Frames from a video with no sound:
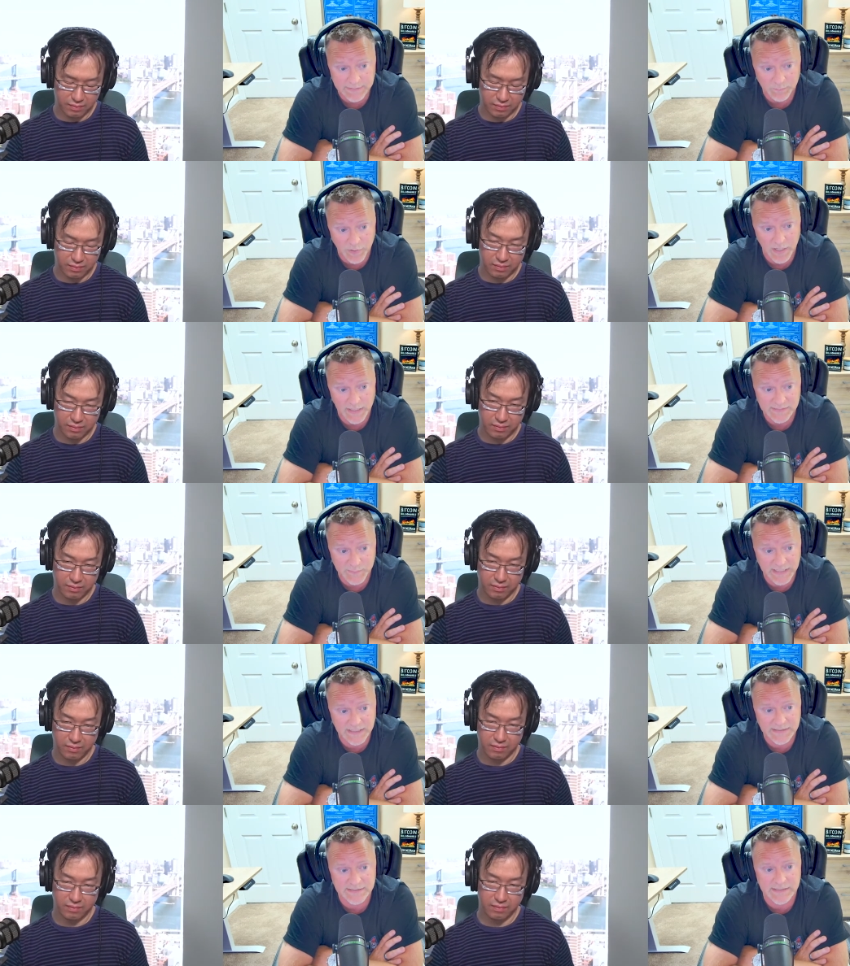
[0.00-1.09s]
Speaker 1: surprise me
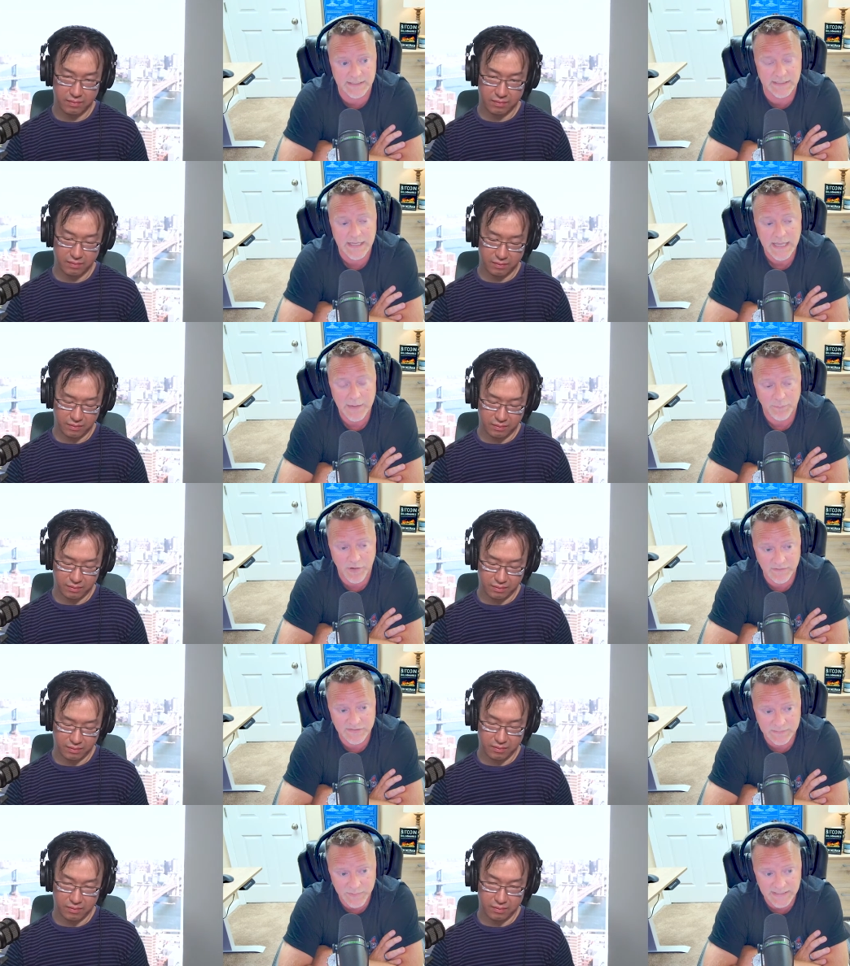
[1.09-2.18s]
to see a
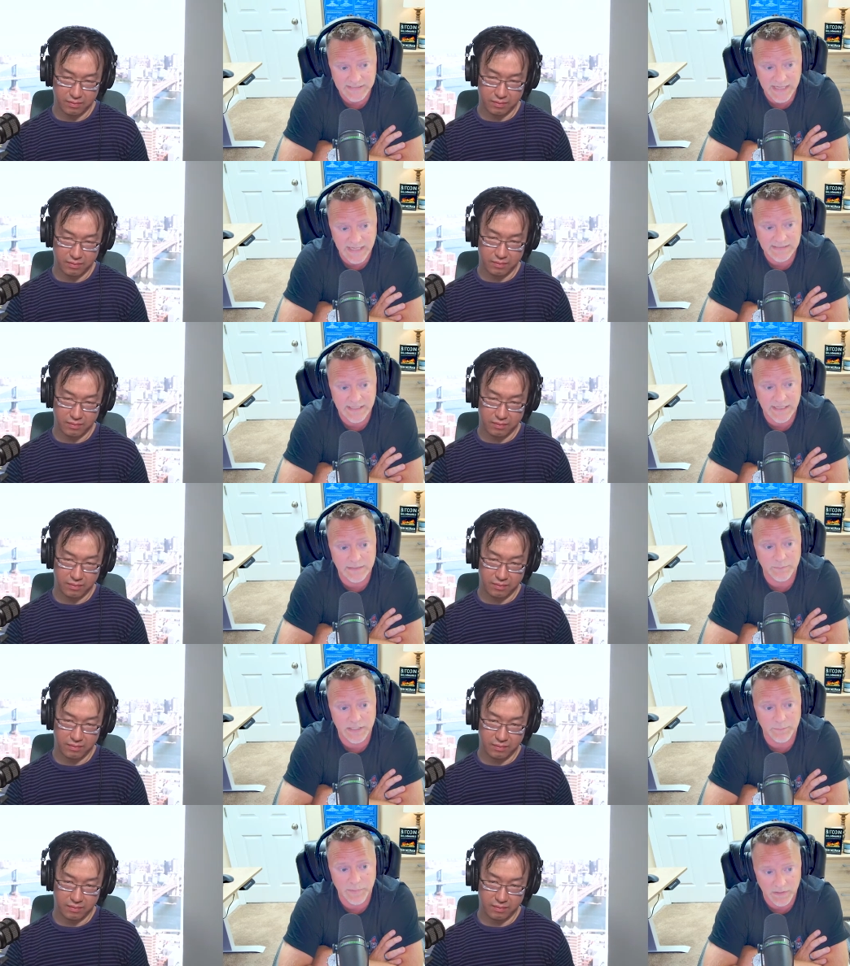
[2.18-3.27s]
privacy based asset
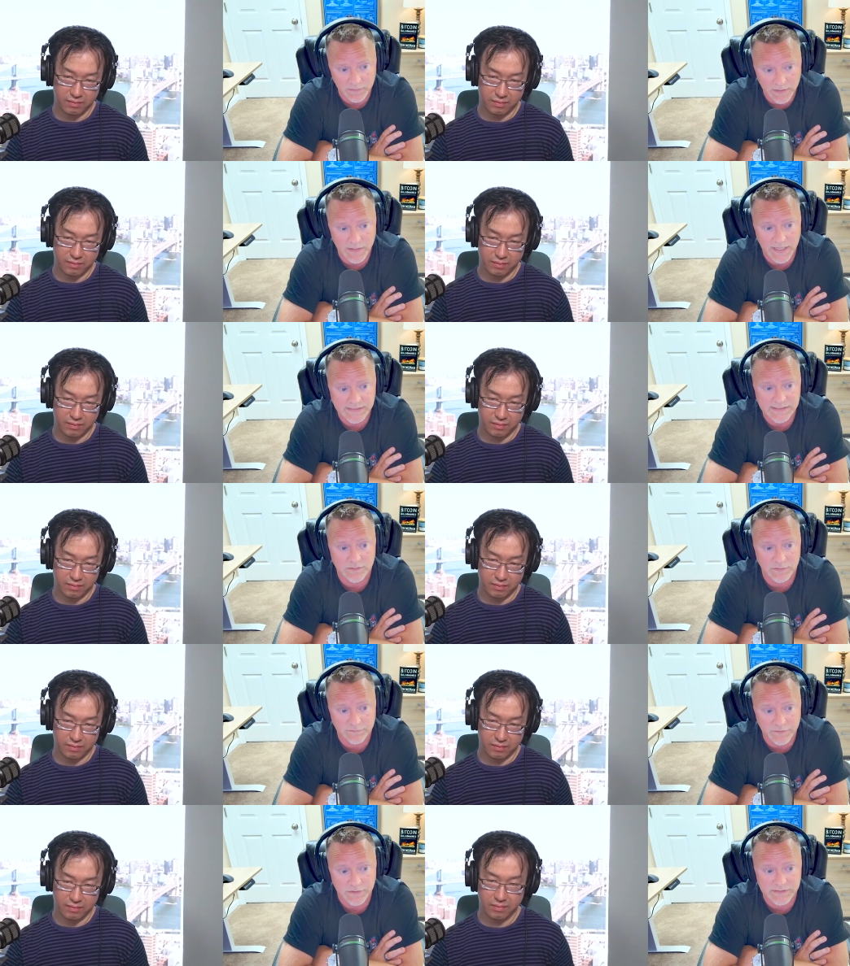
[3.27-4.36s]
be a parallel asset on the
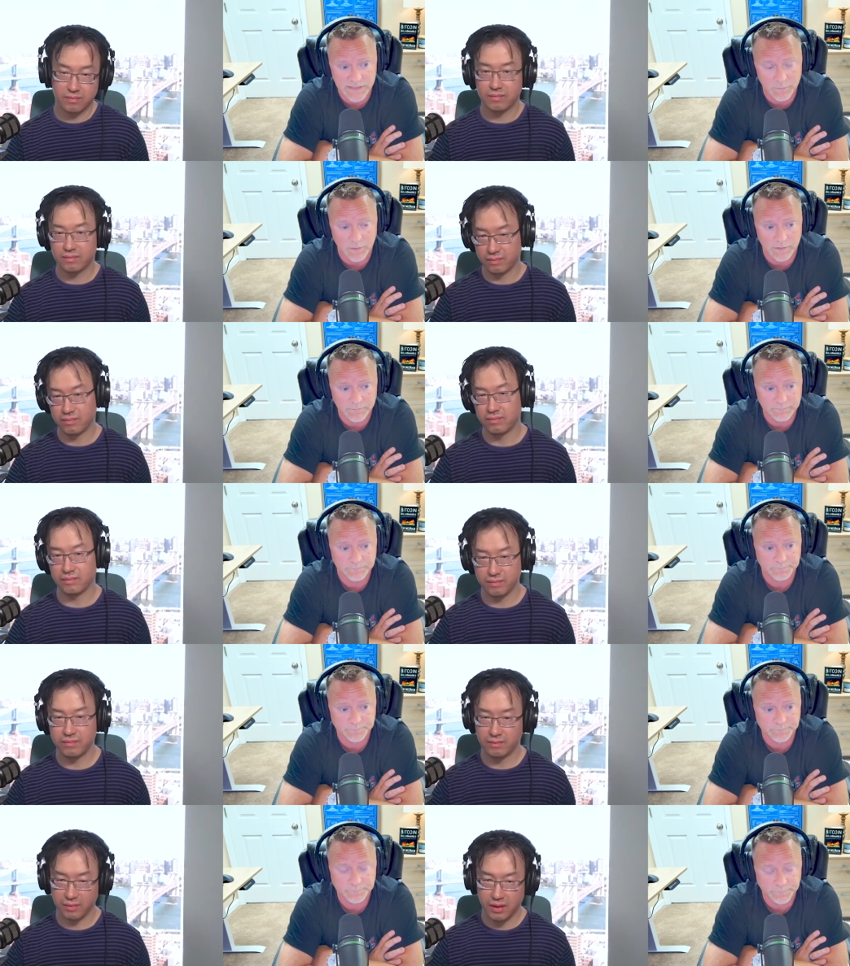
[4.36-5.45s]
Flux network. Mm -hmm.
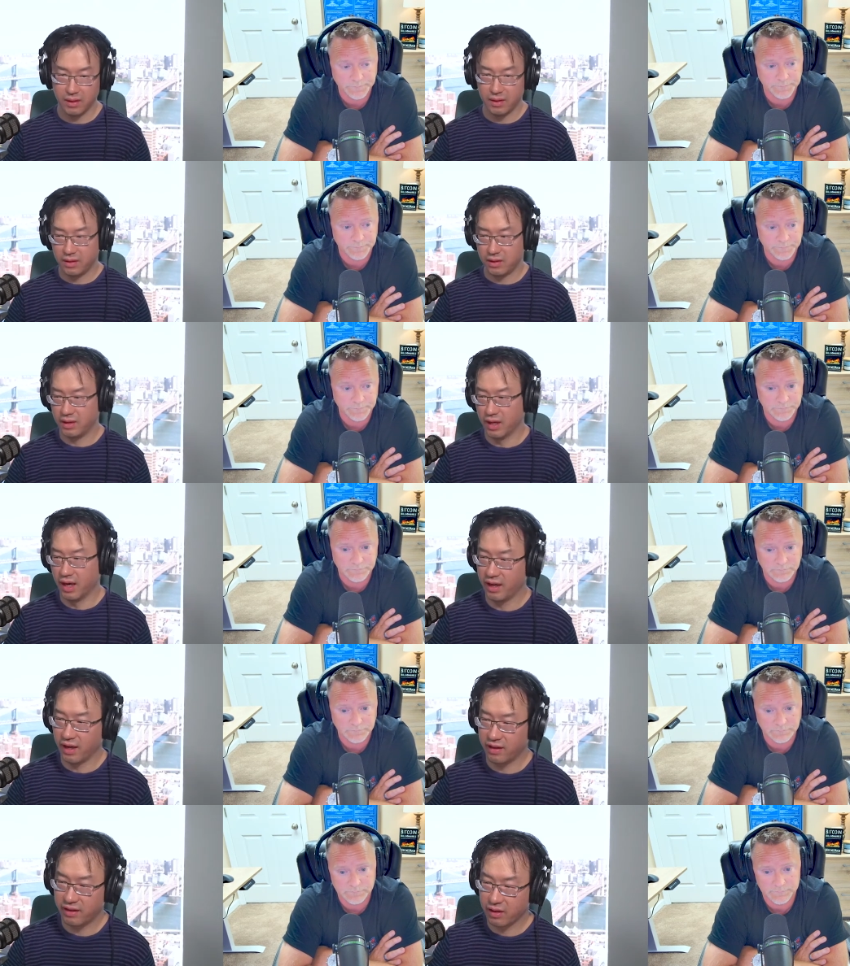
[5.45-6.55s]
Speaker 2: Yeah, I, I
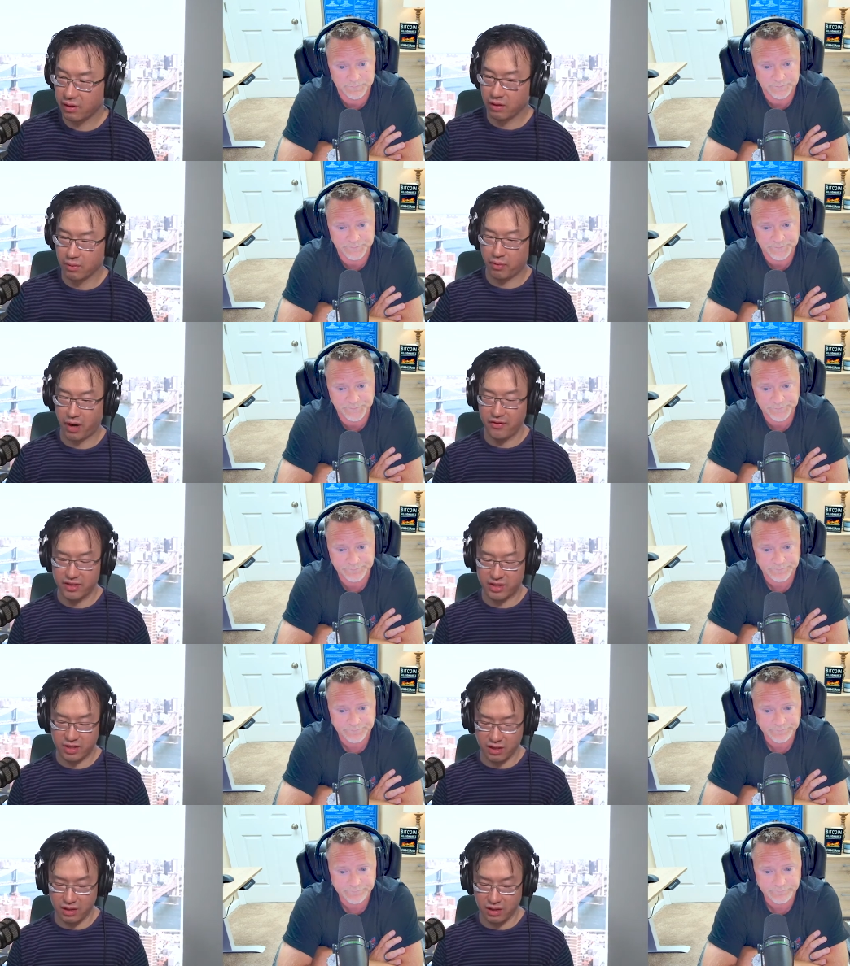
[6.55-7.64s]
think the
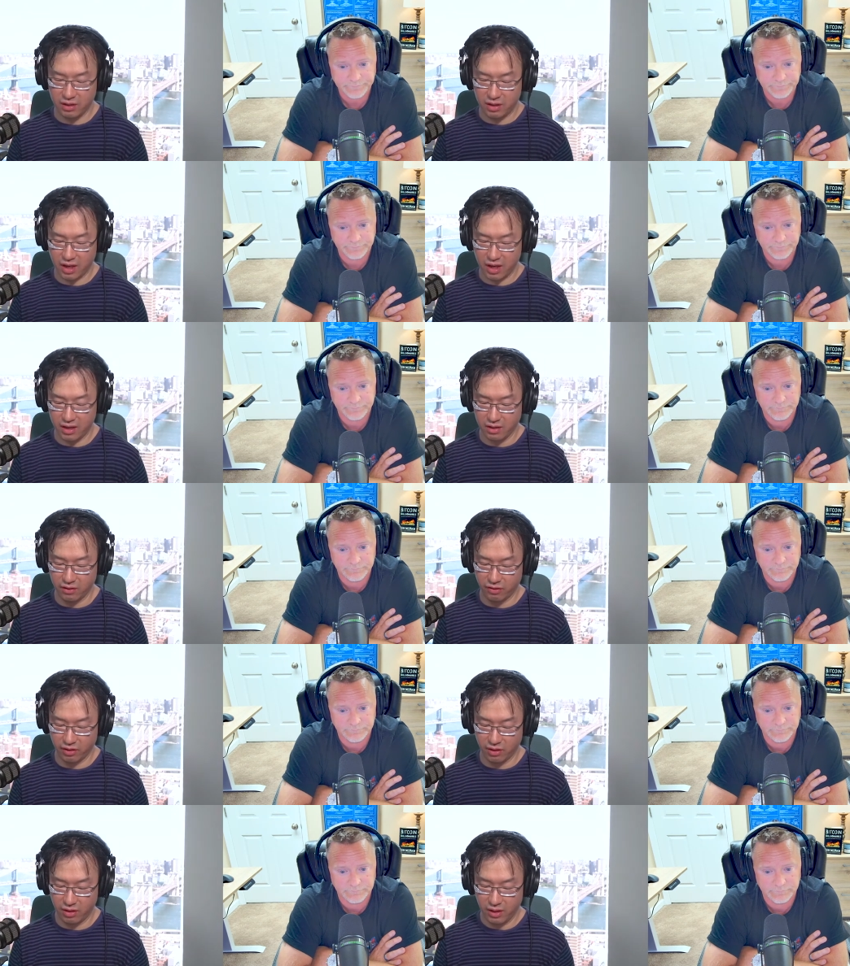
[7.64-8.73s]
privacy kind of
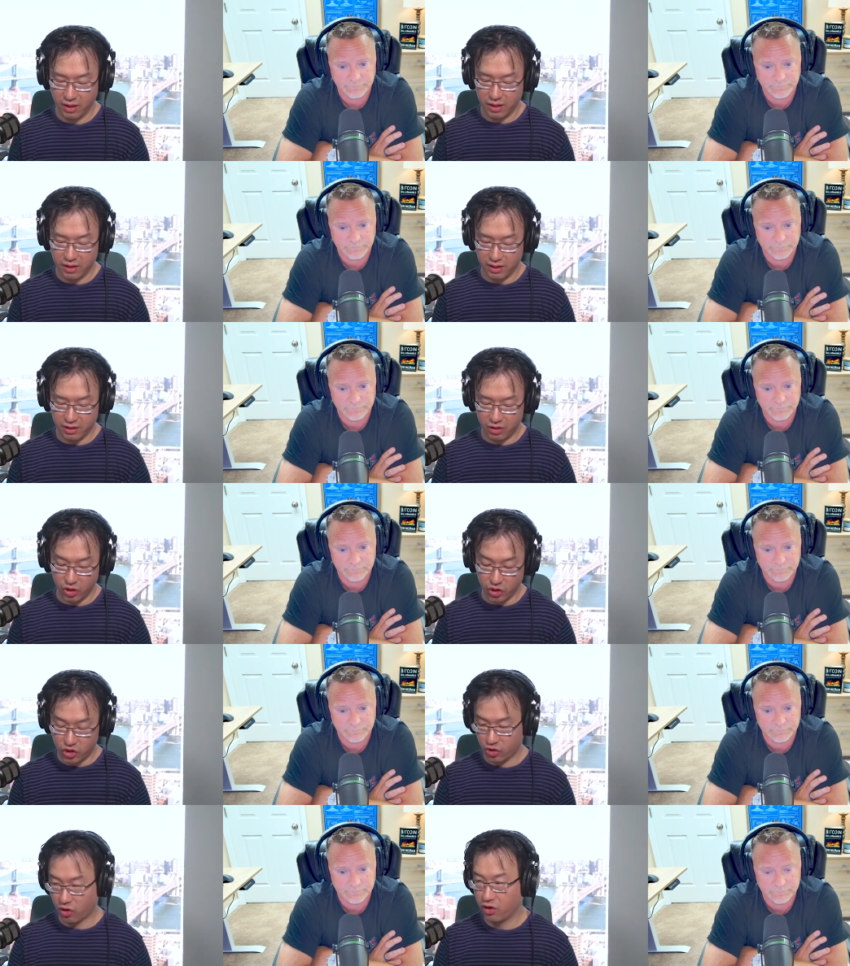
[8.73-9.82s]
uh,
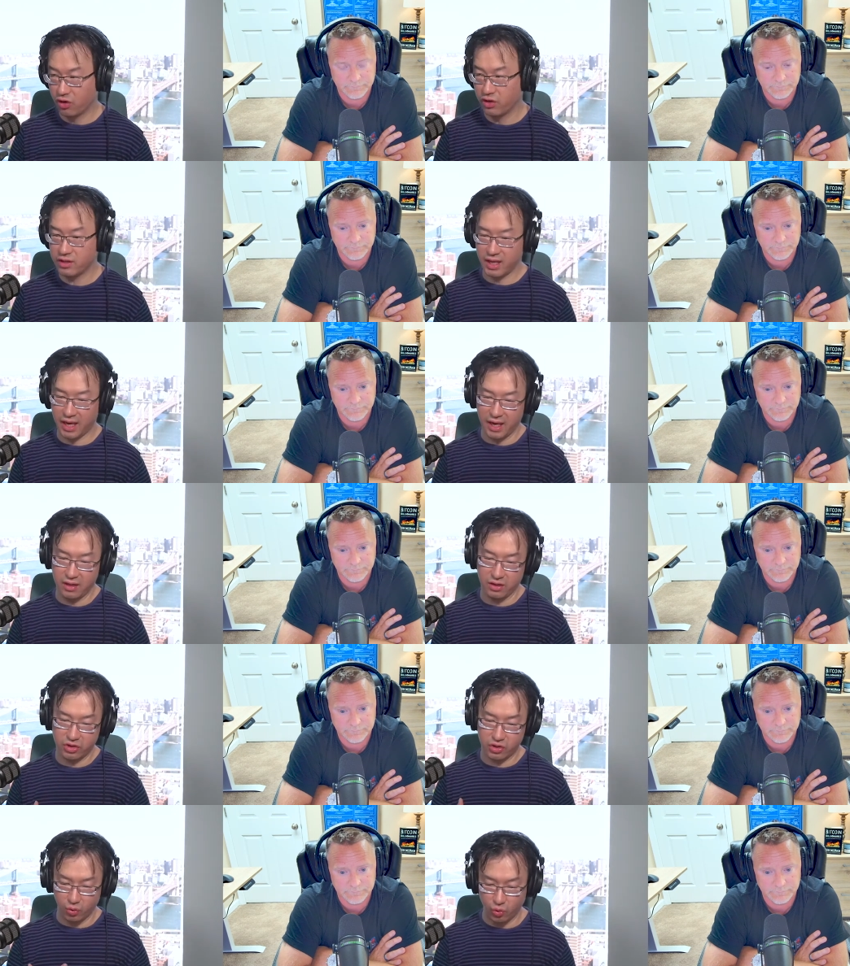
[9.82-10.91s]
concerns and the
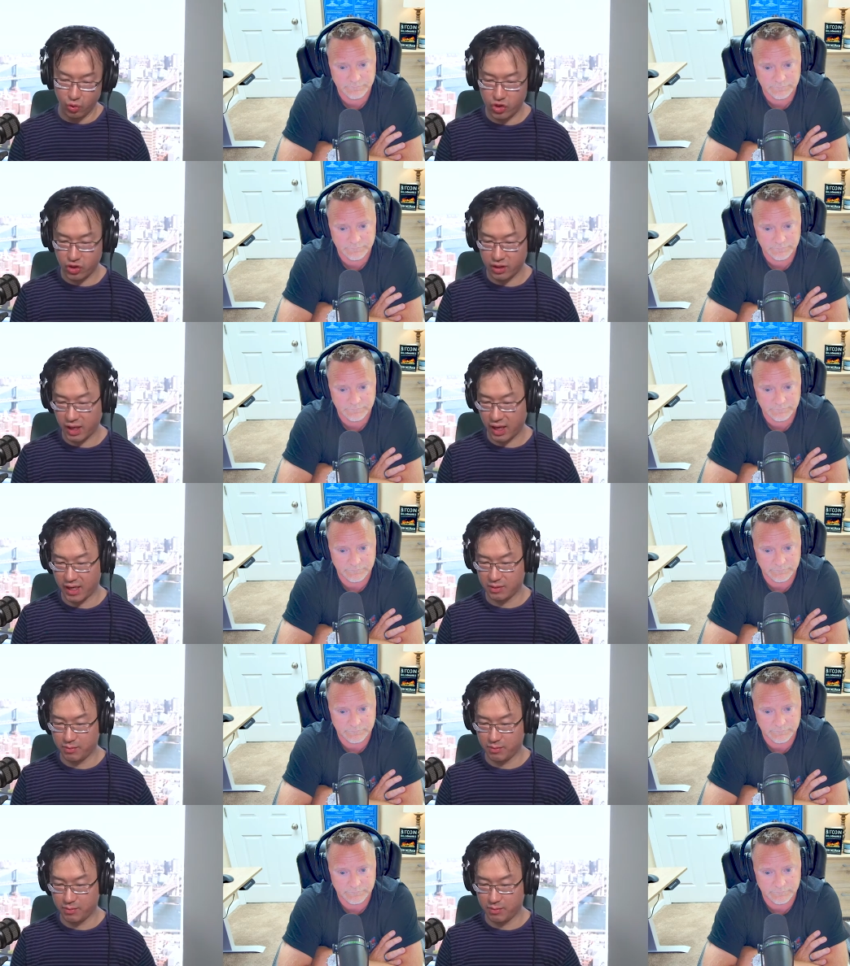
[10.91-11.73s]
solution has